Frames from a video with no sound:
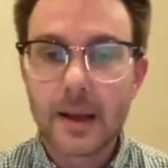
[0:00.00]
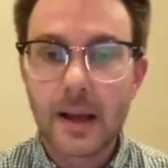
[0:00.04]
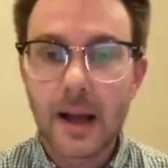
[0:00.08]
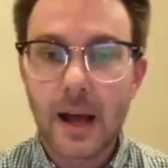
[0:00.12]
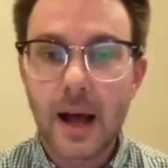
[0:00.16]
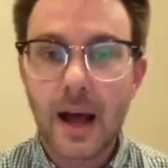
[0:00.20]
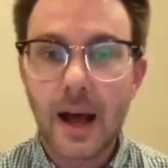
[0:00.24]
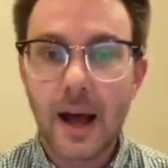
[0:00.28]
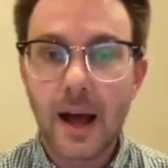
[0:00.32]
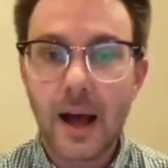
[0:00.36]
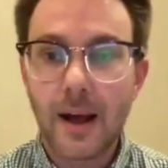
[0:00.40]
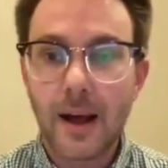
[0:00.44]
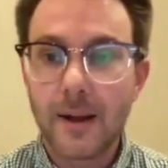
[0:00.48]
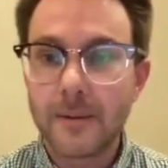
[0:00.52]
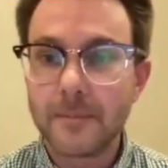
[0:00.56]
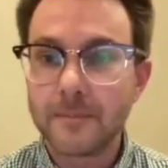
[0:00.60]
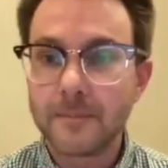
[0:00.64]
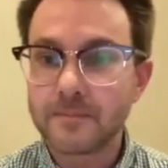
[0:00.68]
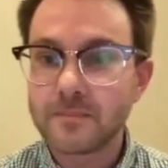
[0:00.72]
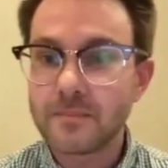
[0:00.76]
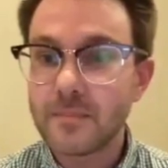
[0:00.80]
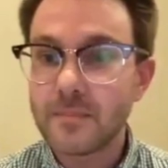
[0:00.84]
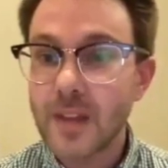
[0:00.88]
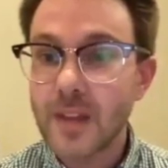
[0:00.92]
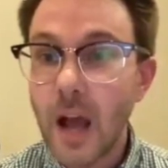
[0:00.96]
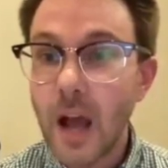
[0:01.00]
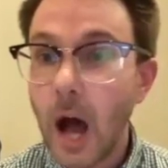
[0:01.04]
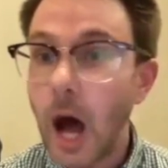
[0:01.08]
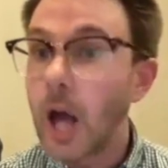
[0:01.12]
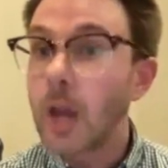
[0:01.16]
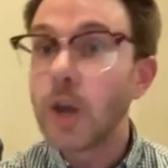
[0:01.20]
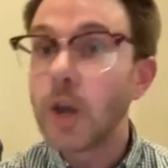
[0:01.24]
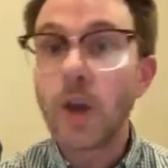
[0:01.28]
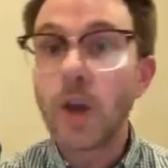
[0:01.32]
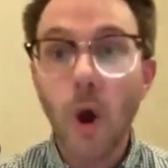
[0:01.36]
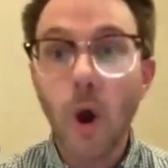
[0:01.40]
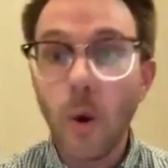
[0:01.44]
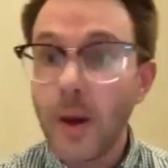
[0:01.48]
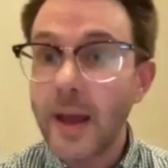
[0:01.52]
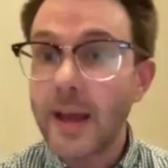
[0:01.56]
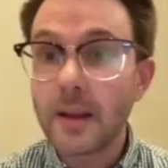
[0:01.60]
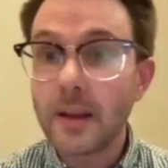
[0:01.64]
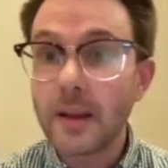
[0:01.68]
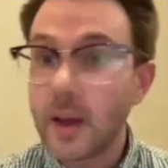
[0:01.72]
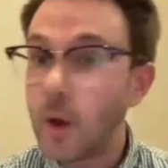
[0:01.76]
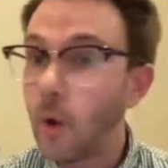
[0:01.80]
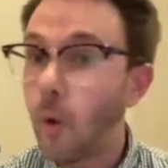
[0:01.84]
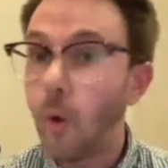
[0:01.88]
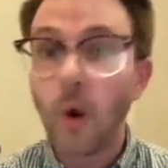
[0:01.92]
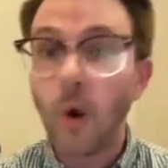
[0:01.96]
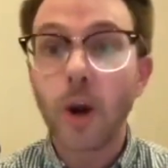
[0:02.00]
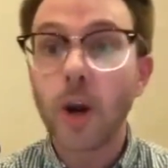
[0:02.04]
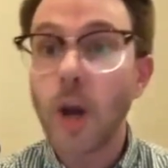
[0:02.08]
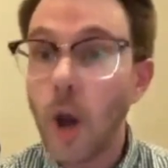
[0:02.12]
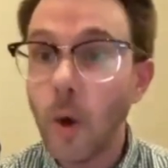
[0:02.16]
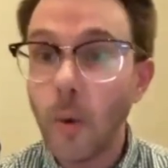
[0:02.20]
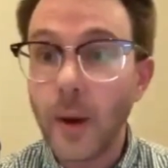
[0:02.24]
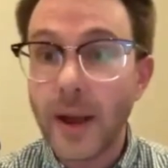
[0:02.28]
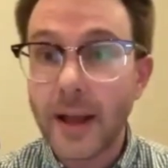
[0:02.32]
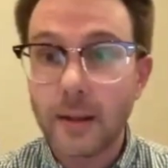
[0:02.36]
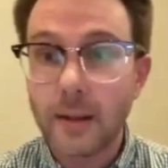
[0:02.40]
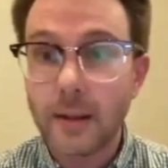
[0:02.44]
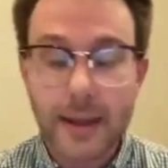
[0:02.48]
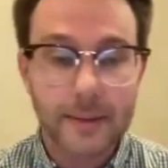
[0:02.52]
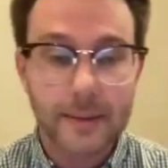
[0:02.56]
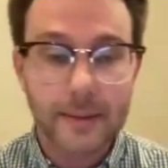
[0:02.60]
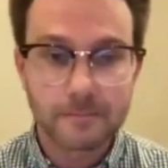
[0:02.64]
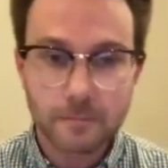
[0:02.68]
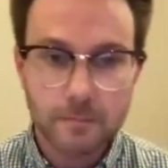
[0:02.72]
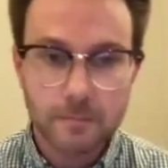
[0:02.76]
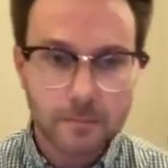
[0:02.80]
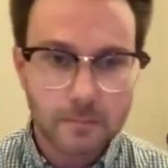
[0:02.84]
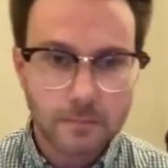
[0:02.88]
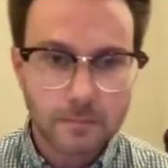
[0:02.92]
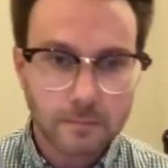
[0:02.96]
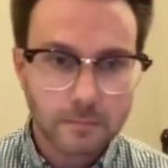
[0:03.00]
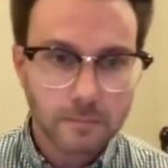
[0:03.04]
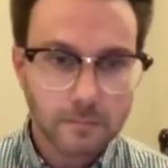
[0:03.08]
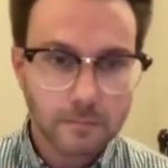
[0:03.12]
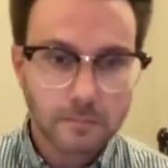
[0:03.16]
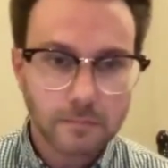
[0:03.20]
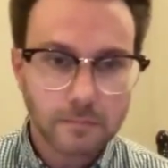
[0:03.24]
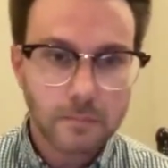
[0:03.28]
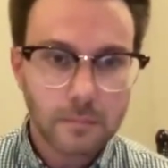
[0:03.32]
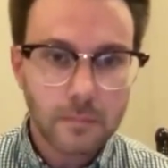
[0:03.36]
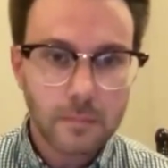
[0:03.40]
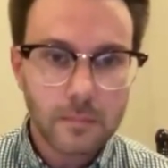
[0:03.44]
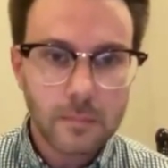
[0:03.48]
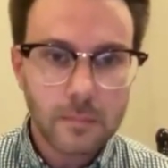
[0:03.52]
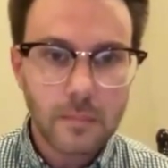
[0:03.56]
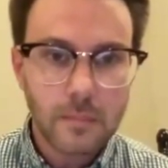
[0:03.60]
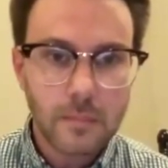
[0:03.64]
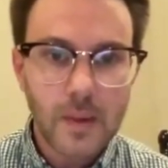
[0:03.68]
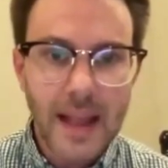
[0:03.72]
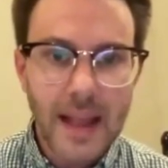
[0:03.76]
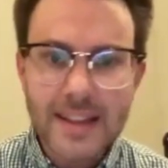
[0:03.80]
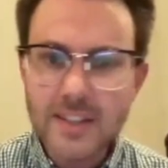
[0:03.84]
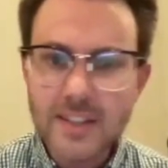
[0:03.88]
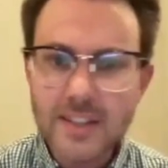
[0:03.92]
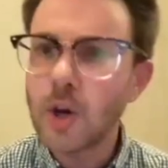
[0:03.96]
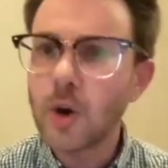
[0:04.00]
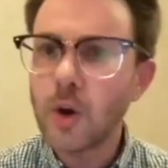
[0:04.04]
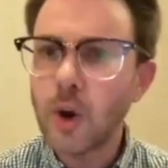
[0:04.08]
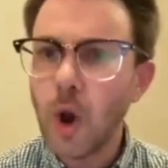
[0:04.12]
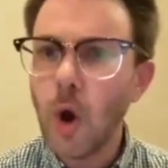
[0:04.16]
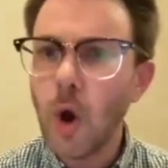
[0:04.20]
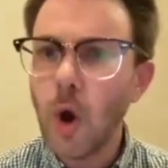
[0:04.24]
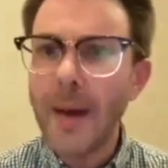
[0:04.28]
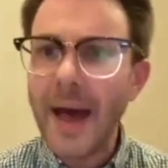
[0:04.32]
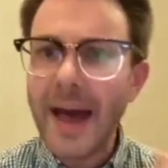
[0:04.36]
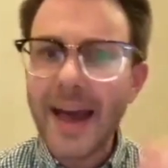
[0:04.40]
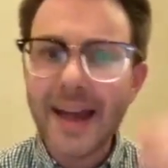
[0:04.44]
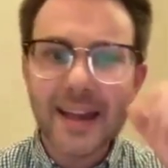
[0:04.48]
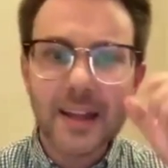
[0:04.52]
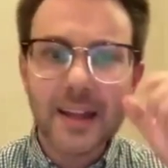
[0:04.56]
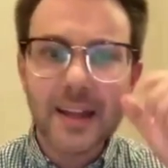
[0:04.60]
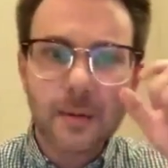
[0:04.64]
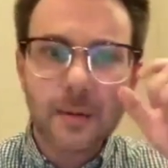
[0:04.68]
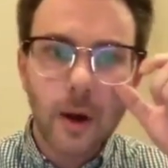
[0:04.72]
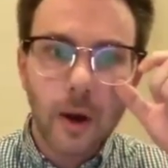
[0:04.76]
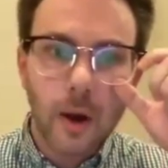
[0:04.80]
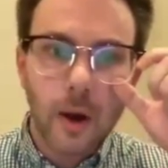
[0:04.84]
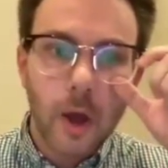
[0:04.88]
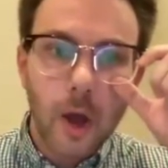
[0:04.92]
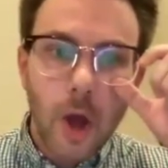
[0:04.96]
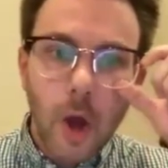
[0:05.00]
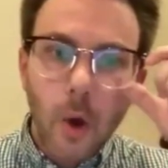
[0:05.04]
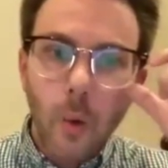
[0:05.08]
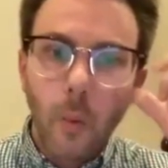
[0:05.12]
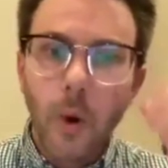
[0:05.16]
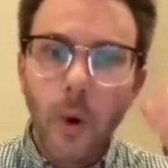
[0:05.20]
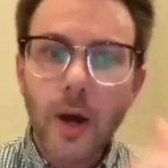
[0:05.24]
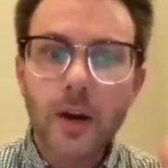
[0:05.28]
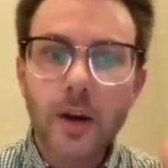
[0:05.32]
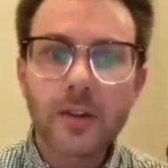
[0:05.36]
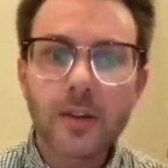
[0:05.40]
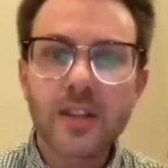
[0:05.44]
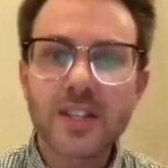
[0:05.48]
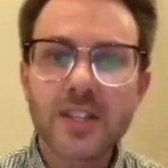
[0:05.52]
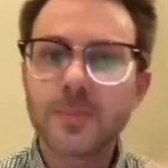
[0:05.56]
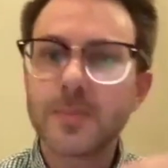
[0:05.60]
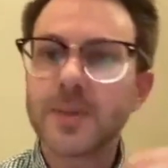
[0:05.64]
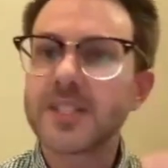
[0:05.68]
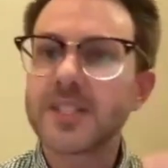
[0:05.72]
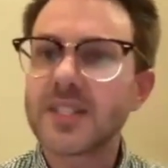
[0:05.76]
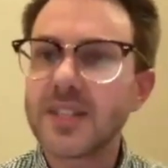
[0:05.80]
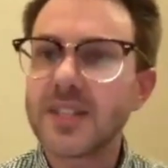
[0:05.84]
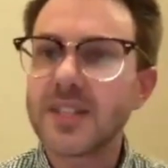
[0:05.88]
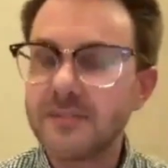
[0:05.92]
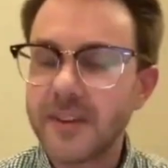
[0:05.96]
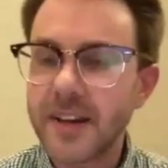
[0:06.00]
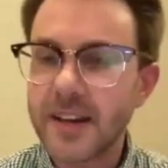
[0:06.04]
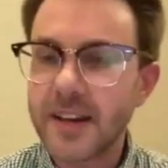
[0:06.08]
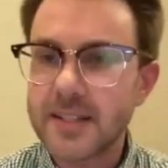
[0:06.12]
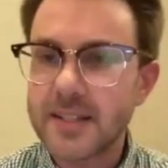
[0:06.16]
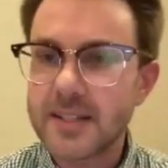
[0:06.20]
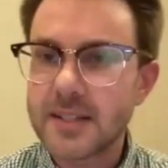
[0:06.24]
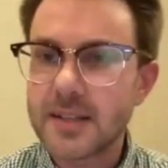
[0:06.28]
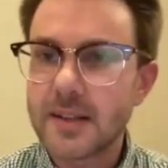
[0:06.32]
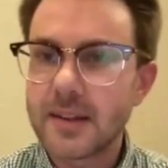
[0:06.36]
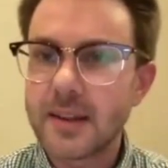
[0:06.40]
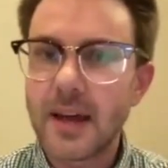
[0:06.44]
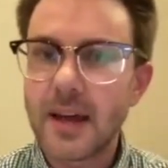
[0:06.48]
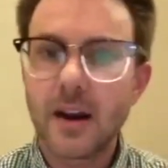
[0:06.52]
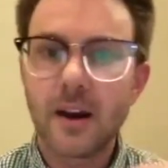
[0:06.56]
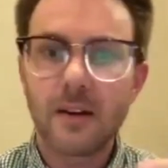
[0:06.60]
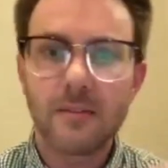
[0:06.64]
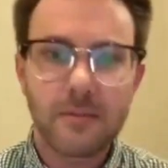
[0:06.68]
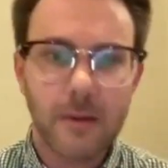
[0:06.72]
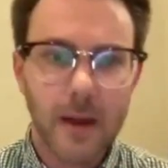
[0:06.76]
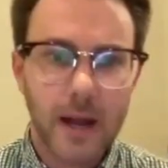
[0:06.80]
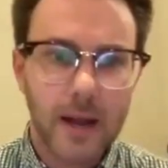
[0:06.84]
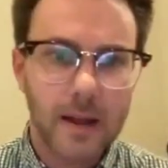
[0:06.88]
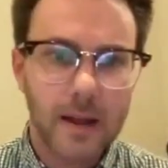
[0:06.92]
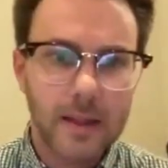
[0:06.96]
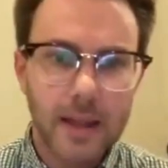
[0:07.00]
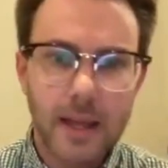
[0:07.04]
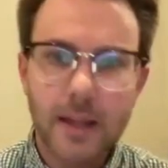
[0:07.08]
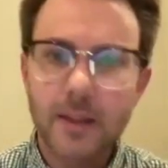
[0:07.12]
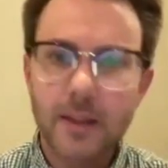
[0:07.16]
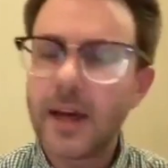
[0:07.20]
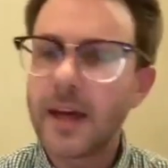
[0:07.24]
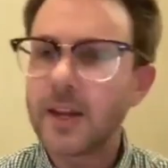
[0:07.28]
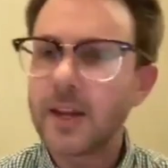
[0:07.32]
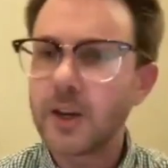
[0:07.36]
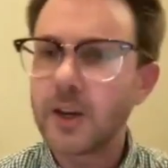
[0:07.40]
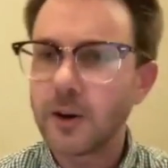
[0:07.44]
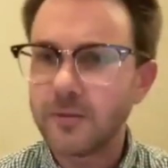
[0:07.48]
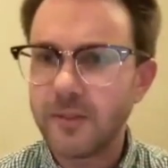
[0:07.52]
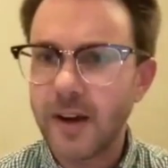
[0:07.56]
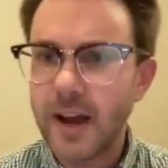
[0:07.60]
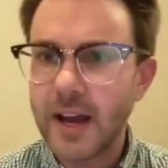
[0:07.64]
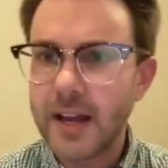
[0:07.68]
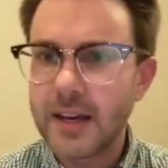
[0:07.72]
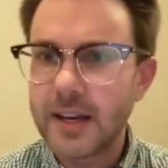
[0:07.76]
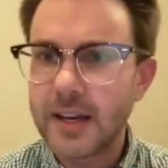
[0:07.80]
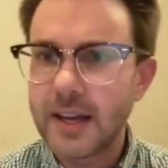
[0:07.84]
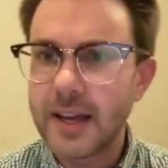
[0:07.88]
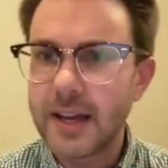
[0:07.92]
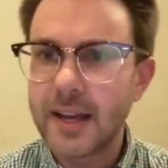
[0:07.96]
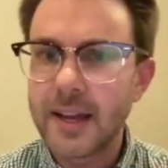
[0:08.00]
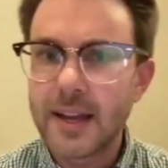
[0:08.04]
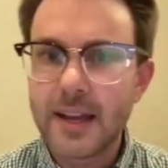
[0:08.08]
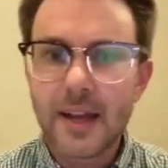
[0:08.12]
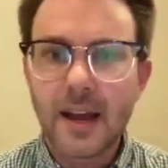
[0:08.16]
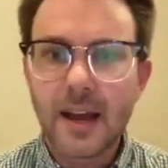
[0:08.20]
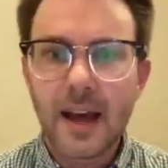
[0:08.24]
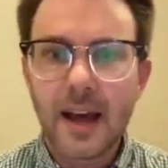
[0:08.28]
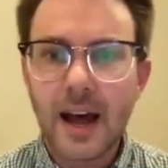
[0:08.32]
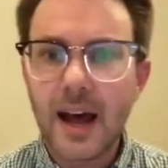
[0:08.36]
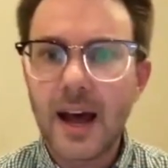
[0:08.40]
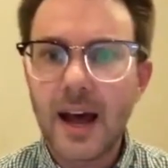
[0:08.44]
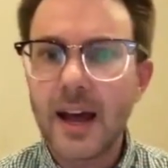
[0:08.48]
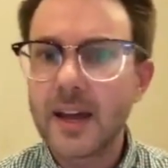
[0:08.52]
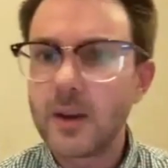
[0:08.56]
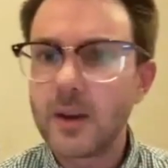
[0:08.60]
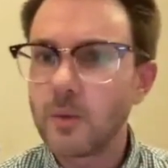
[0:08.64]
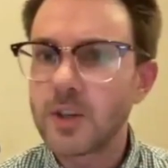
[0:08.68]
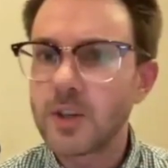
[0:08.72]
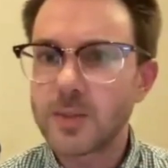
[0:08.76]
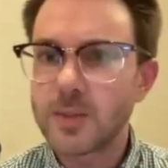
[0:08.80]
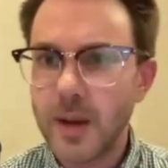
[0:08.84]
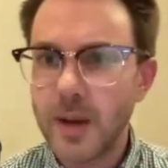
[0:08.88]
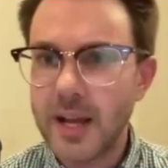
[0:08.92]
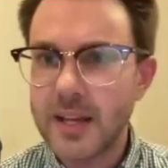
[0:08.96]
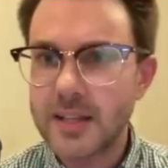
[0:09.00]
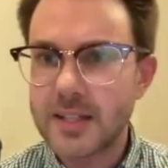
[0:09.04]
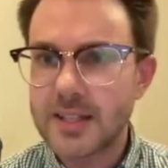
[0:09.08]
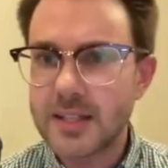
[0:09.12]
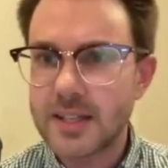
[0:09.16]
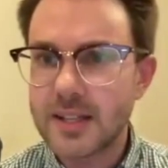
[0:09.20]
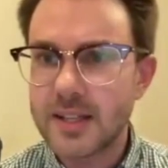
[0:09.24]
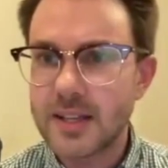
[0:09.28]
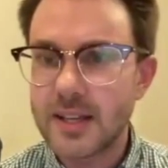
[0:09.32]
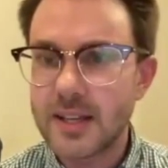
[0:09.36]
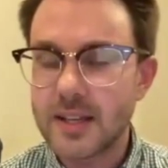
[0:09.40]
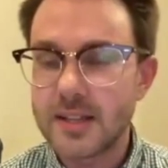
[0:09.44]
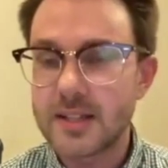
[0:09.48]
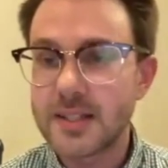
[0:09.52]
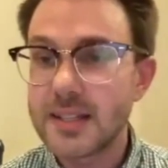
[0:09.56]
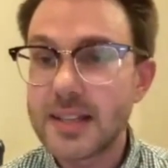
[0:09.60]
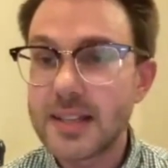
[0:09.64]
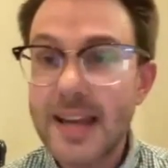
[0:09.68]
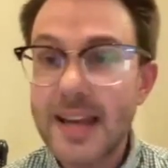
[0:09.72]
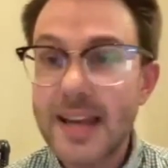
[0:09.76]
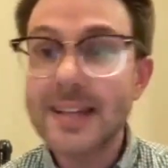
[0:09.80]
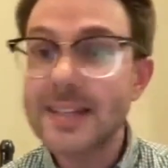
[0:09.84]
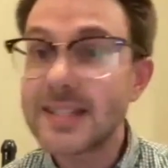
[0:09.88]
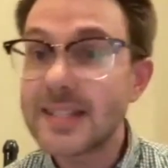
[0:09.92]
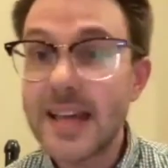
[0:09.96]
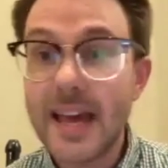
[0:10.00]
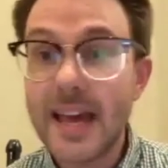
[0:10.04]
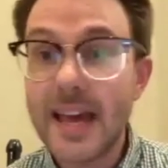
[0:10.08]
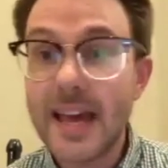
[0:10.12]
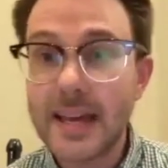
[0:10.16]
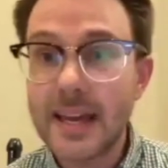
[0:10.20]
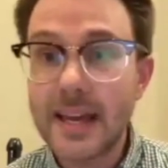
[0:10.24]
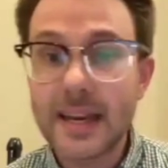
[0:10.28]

unknowingly or knowingly. And so go back and look, what are the specifics that are that you're finding in response to these? Not saying